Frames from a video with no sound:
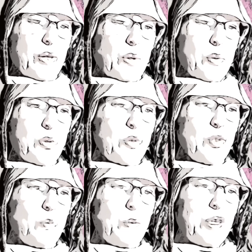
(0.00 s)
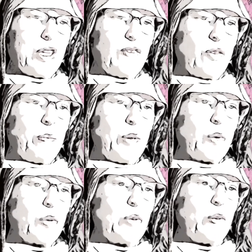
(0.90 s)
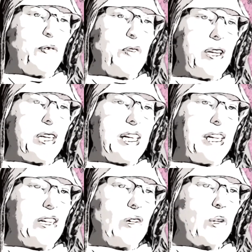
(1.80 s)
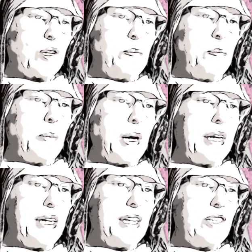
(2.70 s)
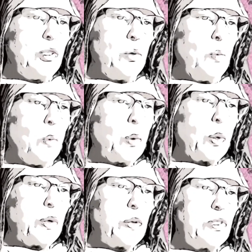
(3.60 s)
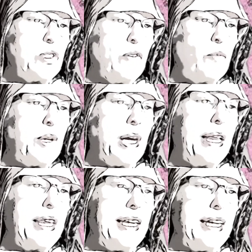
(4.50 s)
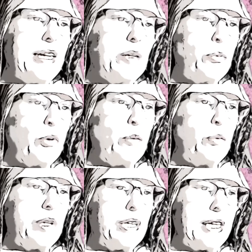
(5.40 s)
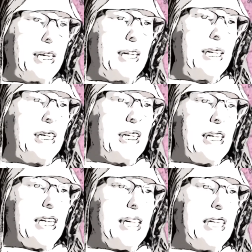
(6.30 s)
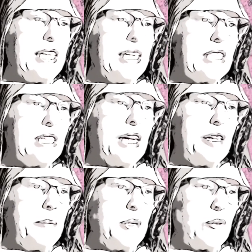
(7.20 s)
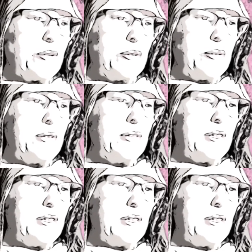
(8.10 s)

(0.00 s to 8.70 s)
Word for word: Those who speak of a miracle of healing are combining two orders of reality inappropriately. Healing is not a miracle.